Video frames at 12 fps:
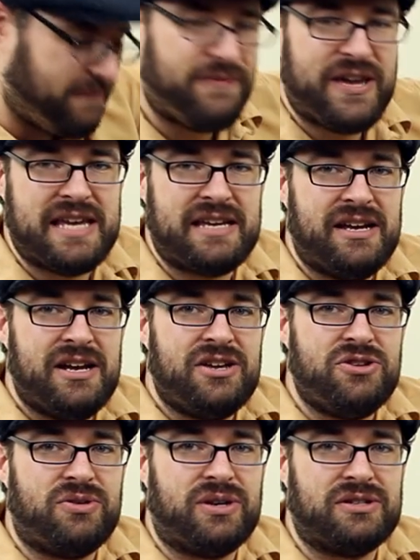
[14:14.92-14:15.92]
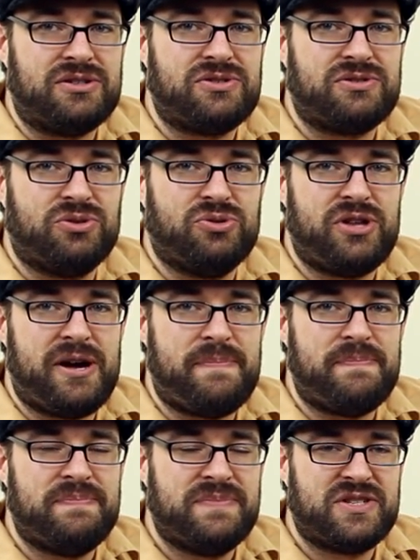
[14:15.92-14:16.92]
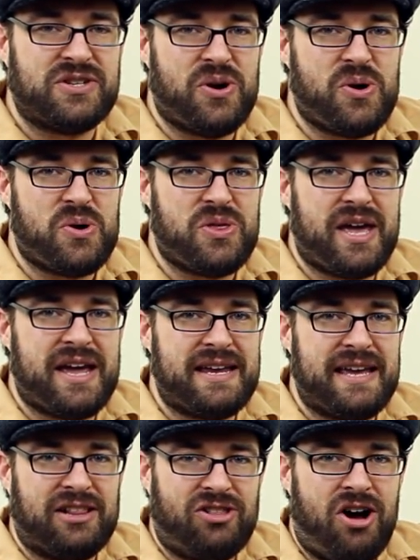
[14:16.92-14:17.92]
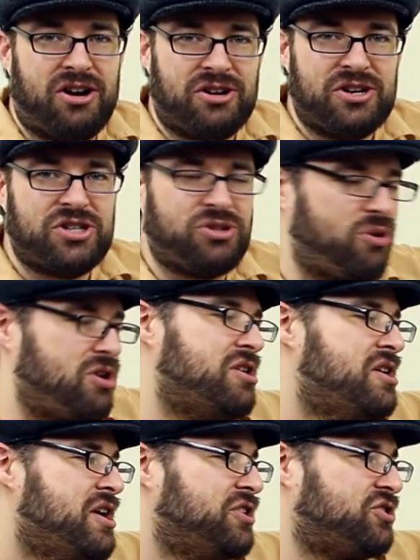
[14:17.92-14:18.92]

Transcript: feet you can screw them so they get longer or shorter